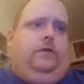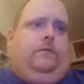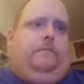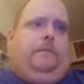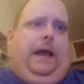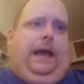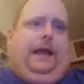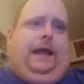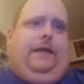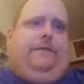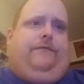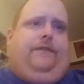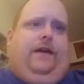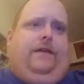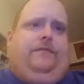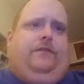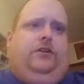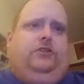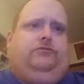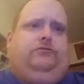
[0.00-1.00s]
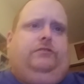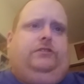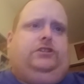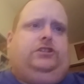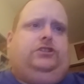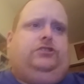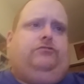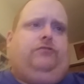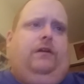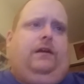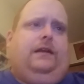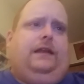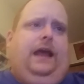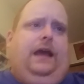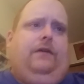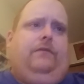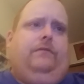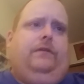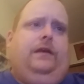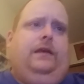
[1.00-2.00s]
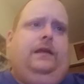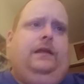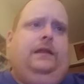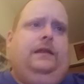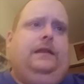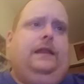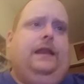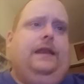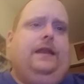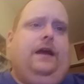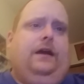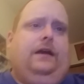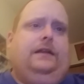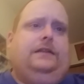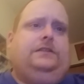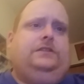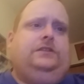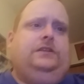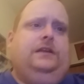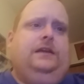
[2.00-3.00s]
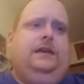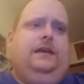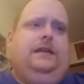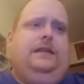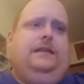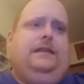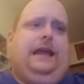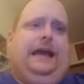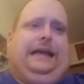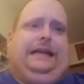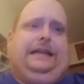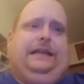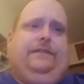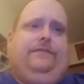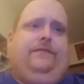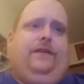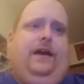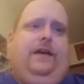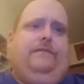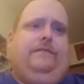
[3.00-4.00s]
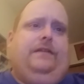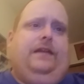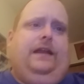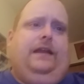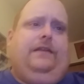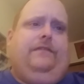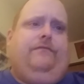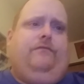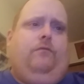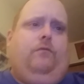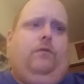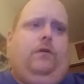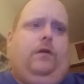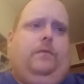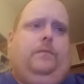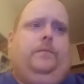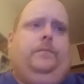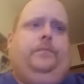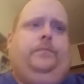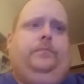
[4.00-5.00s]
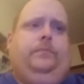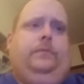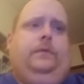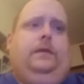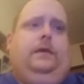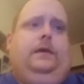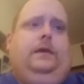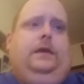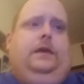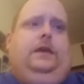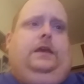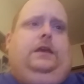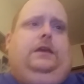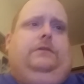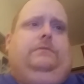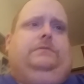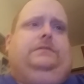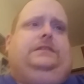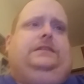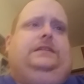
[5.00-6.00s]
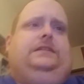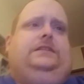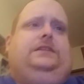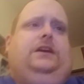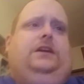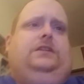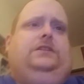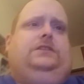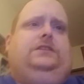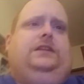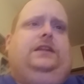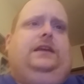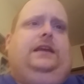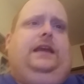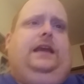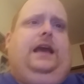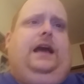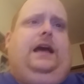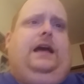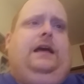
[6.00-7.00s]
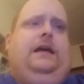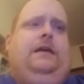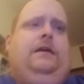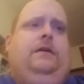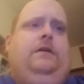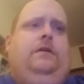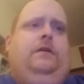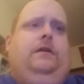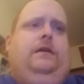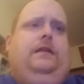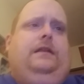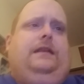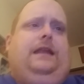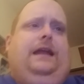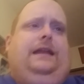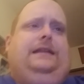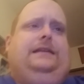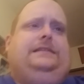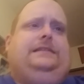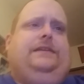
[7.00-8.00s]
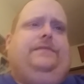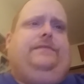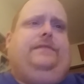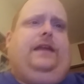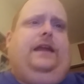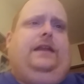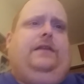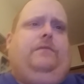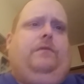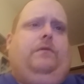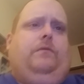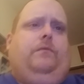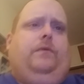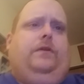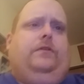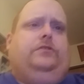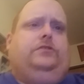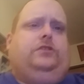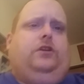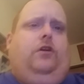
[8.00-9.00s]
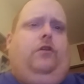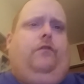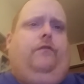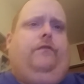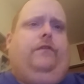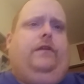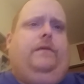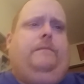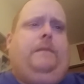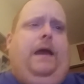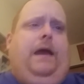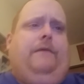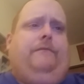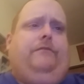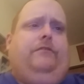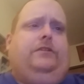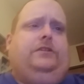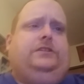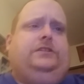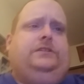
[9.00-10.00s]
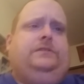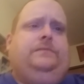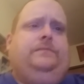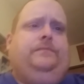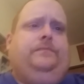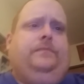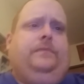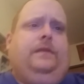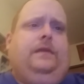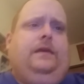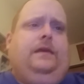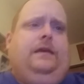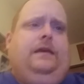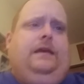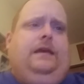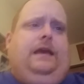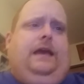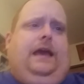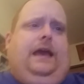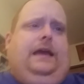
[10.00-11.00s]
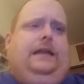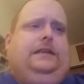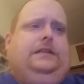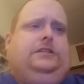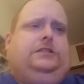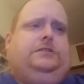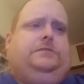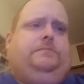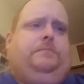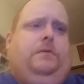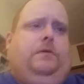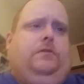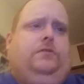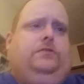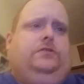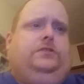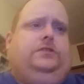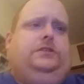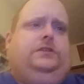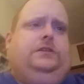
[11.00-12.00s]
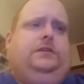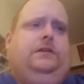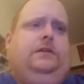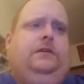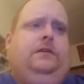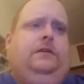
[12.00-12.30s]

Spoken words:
back at 500, struck down the Nuggets, 95-94. It was the Suns in the 97-91 winners over the Mavericks. And the Spurs